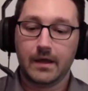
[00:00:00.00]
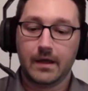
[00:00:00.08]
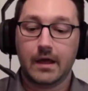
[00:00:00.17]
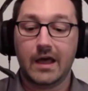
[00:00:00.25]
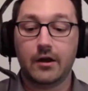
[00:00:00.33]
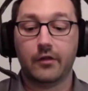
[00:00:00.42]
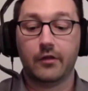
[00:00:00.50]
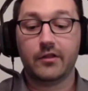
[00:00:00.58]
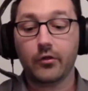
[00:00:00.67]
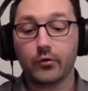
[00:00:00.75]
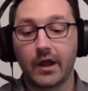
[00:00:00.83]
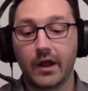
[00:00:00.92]
And on the
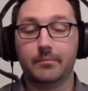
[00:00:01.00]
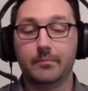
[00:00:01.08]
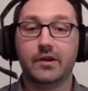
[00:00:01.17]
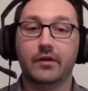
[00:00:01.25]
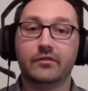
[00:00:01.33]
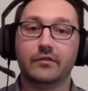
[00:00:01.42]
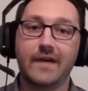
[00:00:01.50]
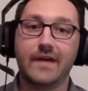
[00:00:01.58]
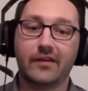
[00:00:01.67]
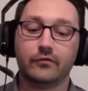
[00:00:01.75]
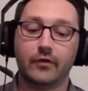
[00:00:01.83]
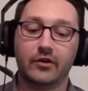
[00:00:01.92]
other hand, because the
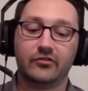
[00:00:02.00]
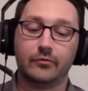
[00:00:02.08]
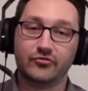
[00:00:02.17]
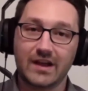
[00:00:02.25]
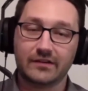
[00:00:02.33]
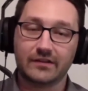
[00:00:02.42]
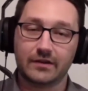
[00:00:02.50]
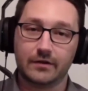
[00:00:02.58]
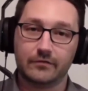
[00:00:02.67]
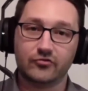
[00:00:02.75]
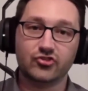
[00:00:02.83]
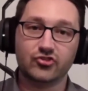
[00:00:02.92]
facts are very
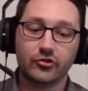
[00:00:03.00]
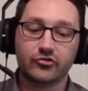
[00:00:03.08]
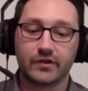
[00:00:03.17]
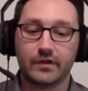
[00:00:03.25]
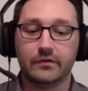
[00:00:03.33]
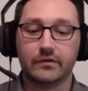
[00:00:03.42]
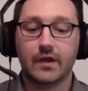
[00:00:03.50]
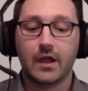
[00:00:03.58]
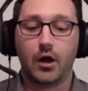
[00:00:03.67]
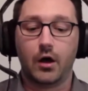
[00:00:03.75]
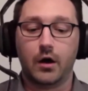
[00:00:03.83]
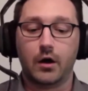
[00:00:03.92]
subjective, judges
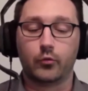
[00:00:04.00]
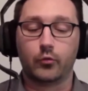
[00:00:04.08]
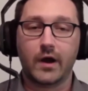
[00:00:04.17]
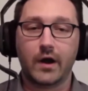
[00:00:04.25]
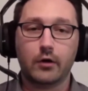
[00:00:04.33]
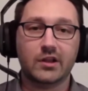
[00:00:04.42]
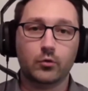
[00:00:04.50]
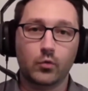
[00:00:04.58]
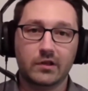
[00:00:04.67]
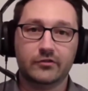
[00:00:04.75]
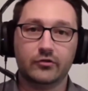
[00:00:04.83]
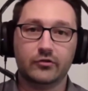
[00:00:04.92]
are rarely
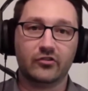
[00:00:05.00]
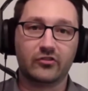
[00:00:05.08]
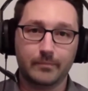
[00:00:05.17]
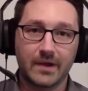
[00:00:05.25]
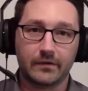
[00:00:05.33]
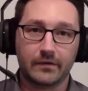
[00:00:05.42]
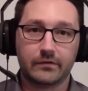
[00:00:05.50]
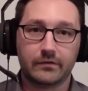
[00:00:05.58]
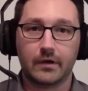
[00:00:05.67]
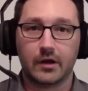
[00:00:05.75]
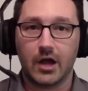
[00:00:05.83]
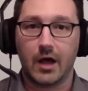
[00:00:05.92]
willing to dismiss
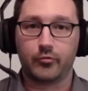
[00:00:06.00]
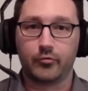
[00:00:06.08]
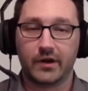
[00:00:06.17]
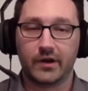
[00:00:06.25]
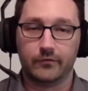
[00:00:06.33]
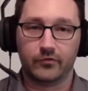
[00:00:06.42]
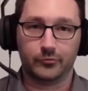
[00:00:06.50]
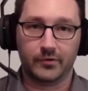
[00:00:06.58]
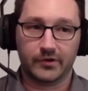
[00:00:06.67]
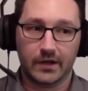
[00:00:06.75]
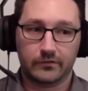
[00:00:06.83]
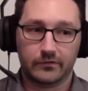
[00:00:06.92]
a copyright infringement
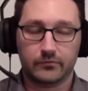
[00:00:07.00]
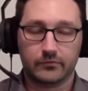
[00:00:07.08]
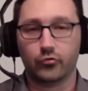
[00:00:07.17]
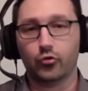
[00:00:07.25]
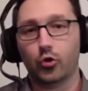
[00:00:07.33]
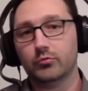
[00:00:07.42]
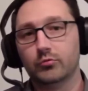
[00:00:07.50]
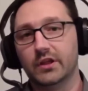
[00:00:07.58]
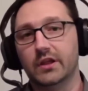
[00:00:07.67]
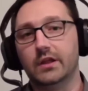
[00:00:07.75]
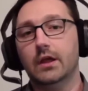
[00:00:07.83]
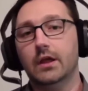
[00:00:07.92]
case. So
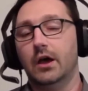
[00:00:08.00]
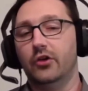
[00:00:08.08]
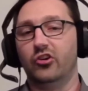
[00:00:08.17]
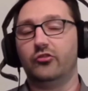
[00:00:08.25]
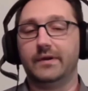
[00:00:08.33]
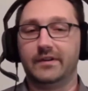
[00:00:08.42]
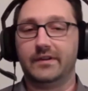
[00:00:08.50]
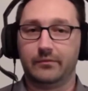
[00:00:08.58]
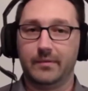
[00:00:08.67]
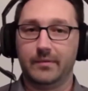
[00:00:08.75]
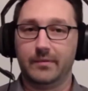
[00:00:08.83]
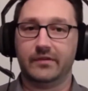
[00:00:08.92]
normally a judge might
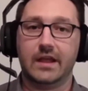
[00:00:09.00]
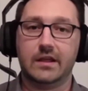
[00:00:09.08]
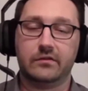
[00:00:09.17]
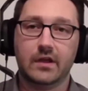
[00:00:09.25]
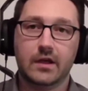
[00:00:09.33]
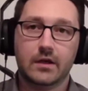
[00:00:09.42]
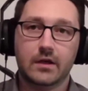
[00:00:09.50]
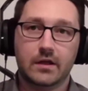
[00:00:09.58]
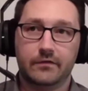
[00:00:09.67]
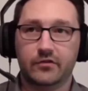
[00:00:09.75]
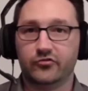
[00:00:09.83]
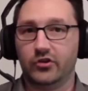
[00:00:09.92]
dismiss a case
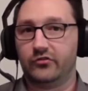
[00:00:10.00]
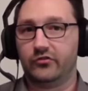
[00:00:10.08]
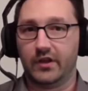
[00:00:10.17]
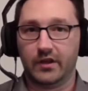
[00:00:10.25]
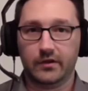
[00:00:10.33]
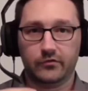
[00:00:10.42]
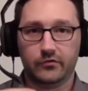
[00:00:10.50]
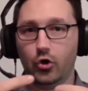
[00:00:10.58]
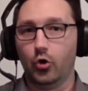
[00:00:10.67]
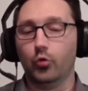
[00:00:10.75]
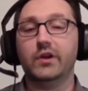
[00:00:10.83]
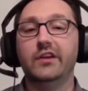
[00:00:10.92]
if the judge says
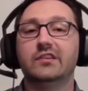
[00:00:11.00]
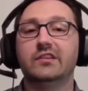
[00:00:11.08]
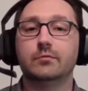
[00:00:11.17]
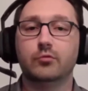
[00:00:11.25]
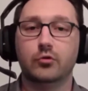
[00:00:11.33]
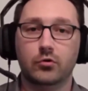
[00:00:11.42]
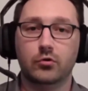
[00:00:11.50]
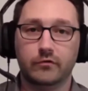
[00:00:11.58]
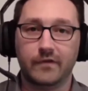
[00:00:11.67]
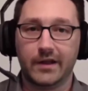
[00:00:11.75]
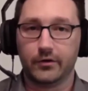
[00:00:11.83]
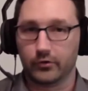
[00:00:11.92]
no reasonable
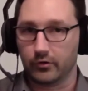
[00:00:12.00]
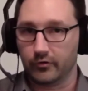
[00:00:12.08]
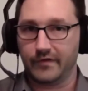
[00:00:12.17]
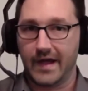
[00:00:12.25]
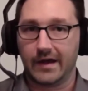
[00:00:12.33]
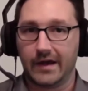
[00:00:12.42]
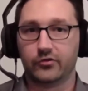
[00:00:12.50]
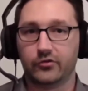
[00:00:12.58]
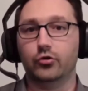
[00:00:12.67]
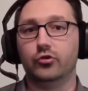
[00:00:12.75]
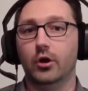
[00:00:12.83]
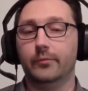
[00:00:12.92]
finder of fact
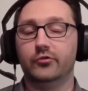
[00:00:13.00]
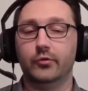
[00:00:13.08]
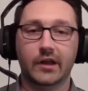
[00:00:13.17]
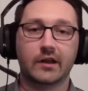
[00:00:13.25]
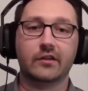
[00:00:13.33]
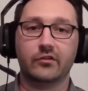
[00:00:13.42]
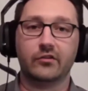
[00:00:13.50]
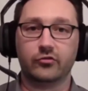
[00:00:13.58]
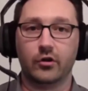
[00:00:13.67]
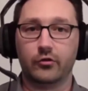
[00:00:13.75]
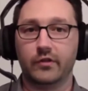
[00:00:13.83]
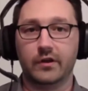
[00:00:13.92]
could come to any decision
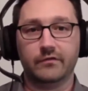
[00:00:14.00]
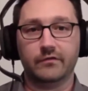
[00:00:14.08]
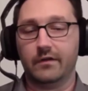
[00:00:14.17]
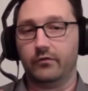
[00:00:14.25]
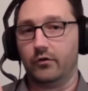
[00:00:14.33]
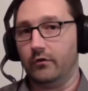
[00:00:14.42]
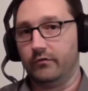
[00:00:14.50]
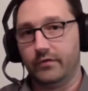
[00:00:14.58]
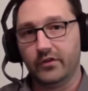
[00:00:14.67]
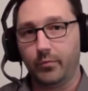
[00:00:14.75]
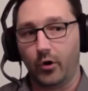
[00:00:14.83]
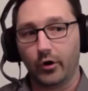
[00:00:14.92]
other than in favor of
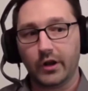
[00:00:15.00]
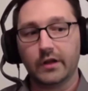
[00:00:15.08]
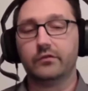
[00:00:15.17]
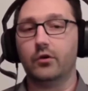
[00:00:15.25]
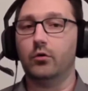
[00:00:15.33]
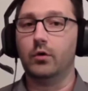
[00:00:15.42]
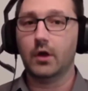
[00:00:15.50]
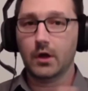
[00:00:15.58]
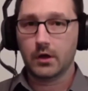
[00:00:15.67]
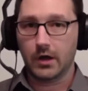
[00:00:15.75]
this party, so I'm